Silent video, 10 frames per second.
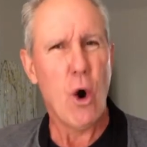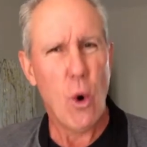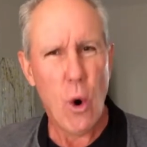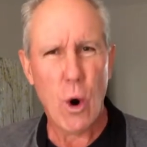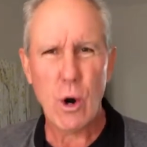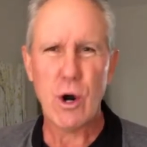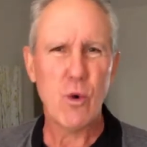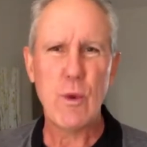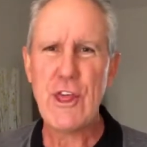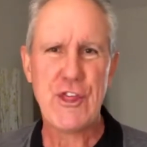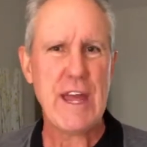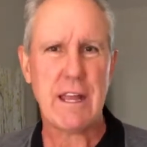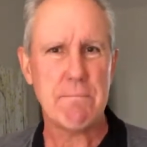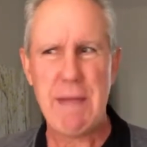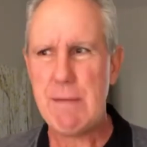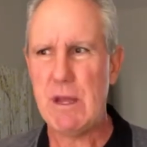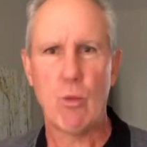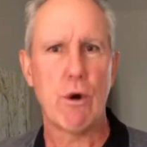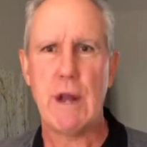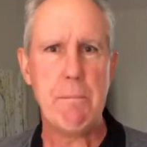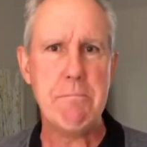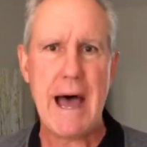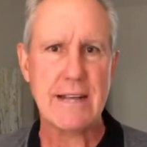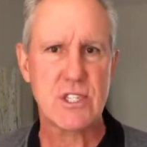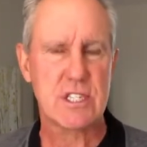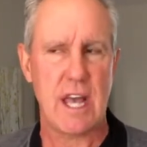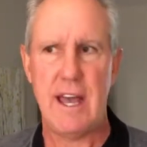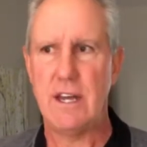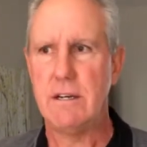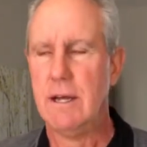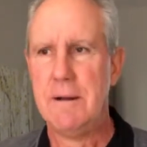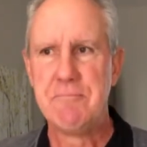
or we think maybe we're a mess and,